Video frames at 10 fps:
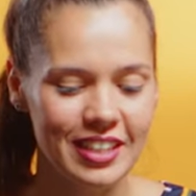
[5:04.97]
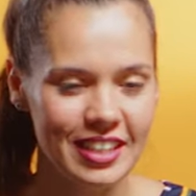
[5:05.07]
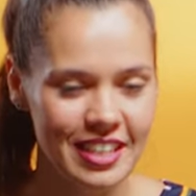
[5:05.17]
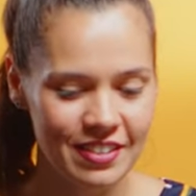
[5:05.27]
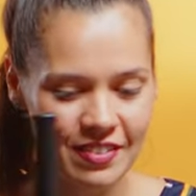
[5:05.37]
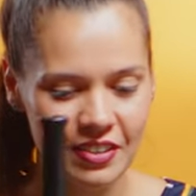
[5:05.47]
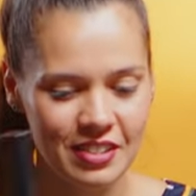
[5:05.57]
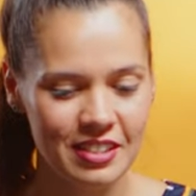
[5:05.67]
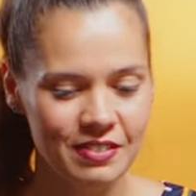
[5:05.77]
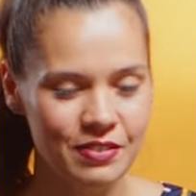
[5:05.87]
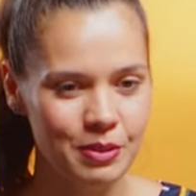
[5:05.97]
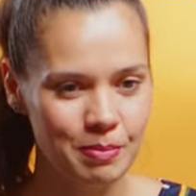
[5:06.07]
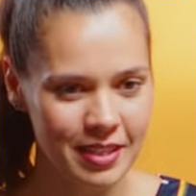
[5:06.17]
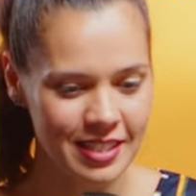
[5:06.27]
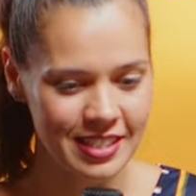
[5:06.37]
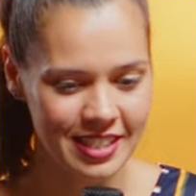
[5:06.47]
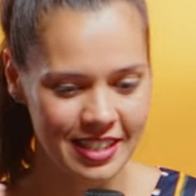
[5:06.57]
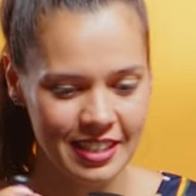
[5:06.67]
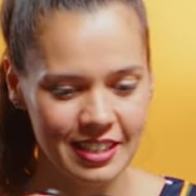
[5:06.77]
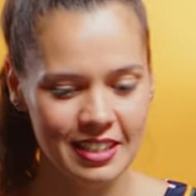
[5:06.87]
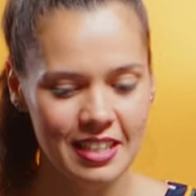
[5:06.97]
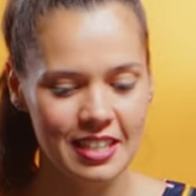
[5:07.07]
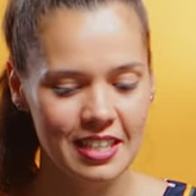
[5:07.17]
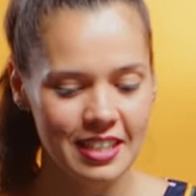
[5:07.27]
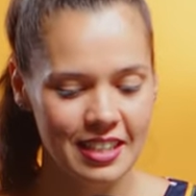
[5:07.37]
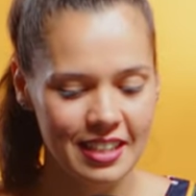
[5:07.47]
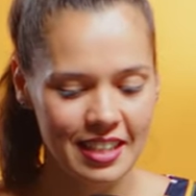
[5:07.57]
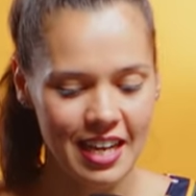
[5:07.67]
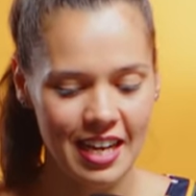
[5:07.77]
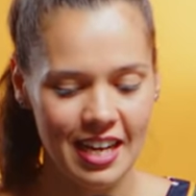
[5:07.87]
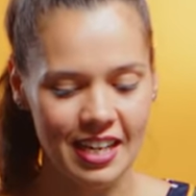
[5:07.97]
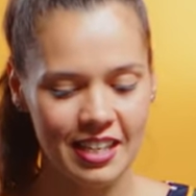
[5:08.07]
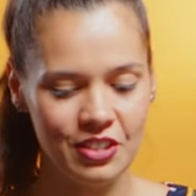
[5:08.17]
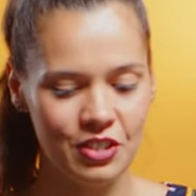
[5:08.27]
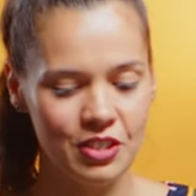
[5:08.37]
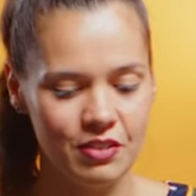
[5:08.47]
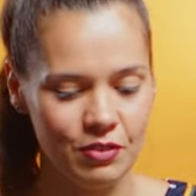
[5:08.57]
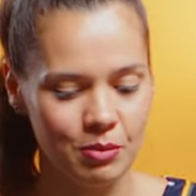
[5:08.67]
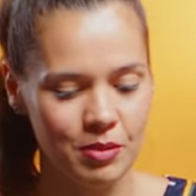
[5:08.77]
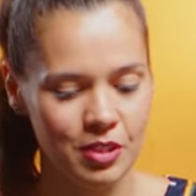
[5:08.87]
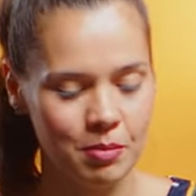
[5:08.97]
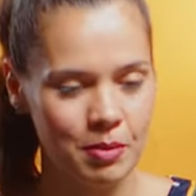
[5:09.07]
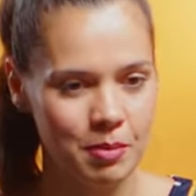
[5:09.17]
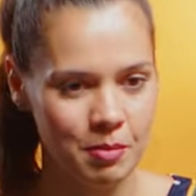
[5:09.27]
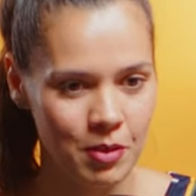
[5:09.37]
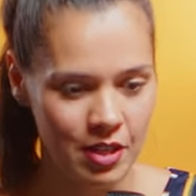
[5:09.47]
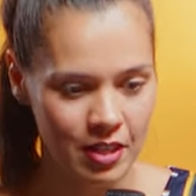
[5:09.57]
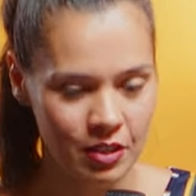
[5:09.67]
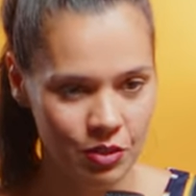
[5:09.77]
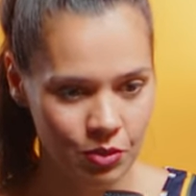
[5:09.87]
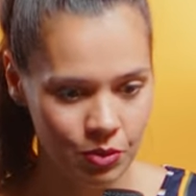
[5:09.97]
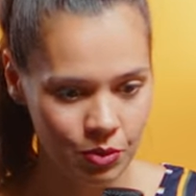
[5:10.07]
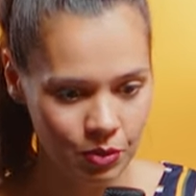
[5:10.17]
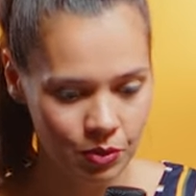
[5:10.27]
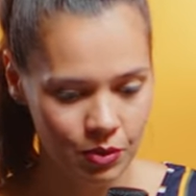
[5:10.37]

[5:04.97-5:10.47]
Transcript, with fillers: and I use a lot of nano influencers on YouTube specifically when it comes to SaaS